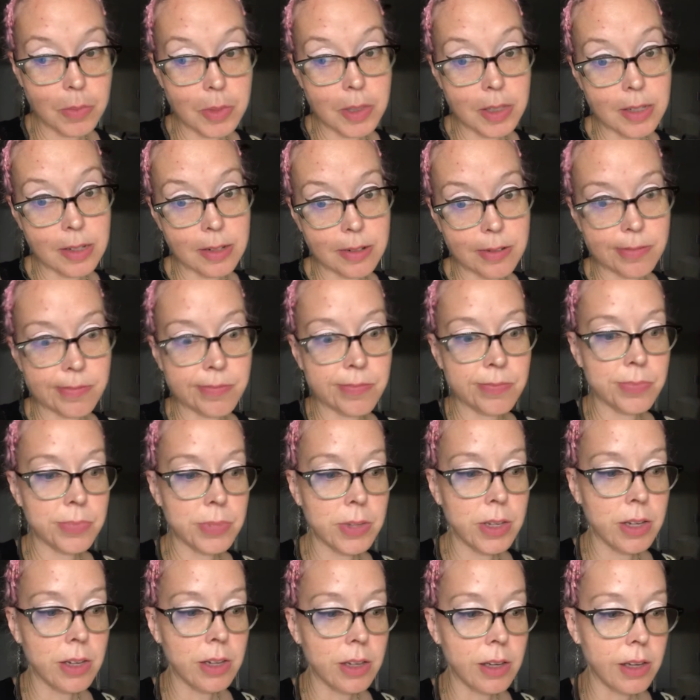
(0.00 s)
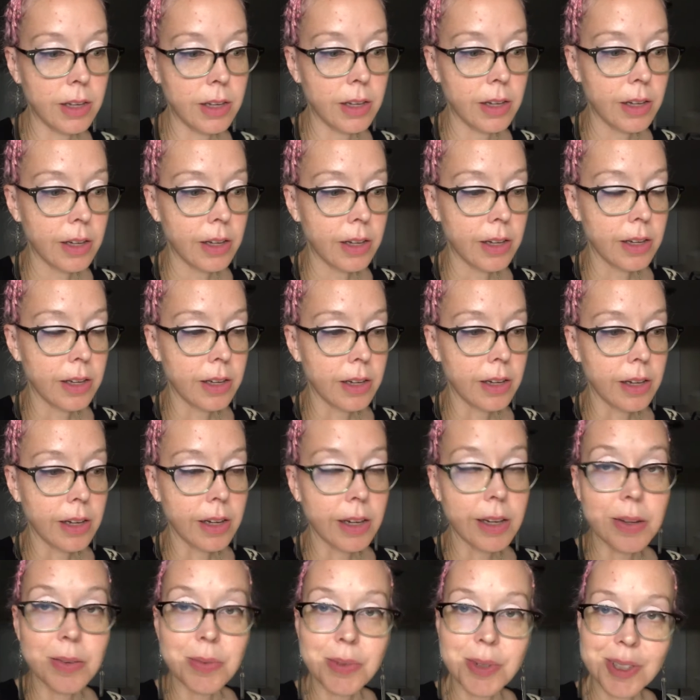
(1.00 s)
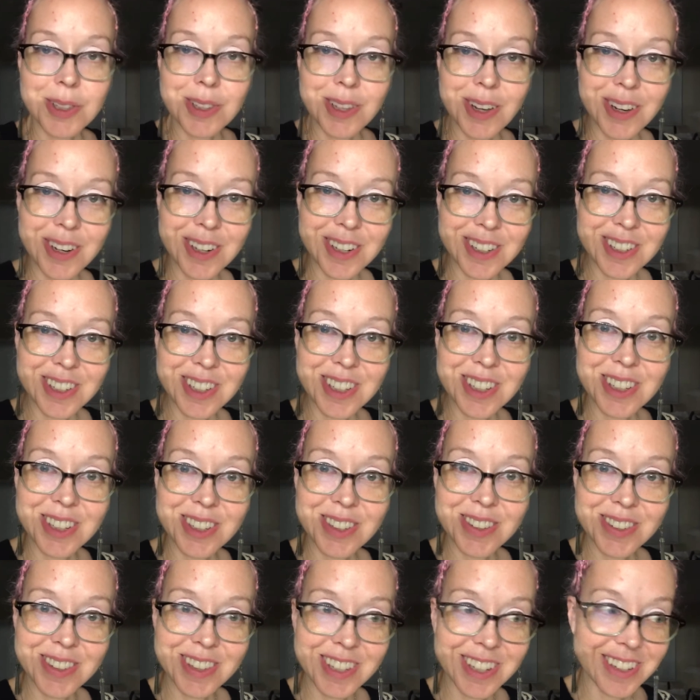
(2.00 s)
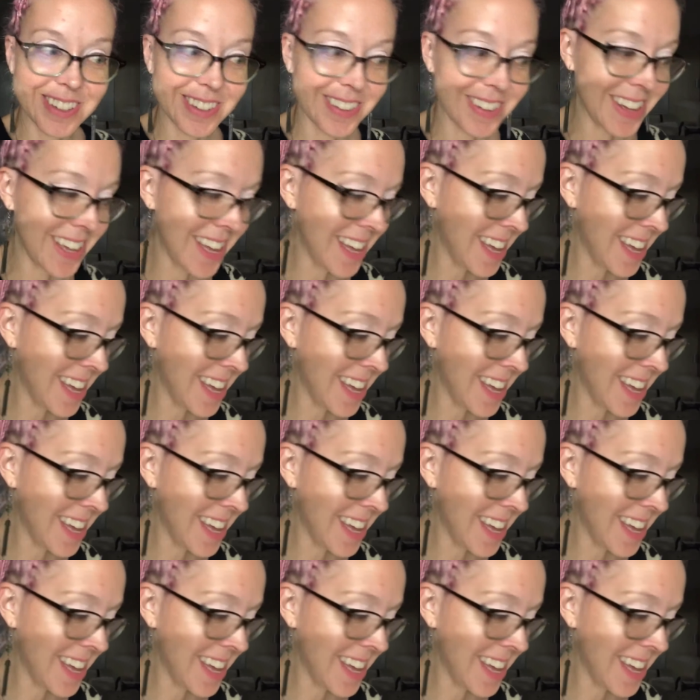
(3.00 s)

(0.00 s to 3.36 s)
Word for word: so it was hard to do though.